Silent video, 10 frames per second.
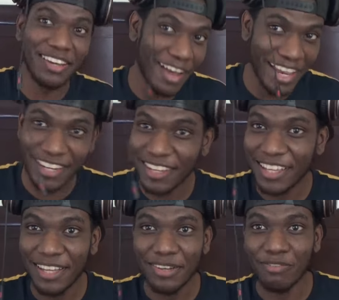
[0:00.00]
right?
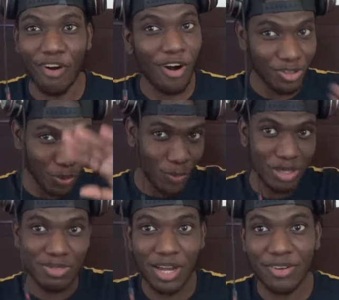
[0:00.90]
For all the
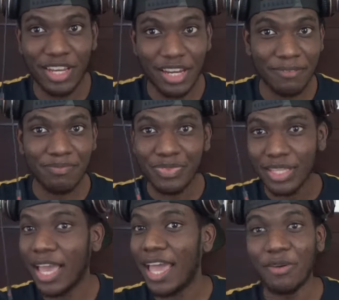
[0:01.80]
weeps out there,
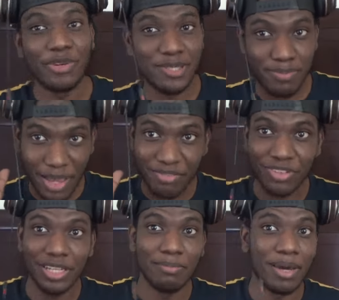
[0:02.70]
hey,
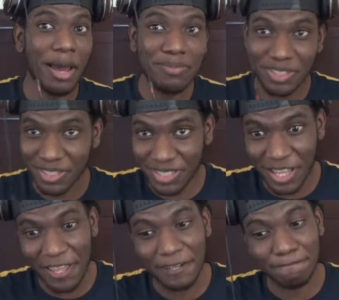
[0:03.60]
respectfully, but I'm just saying,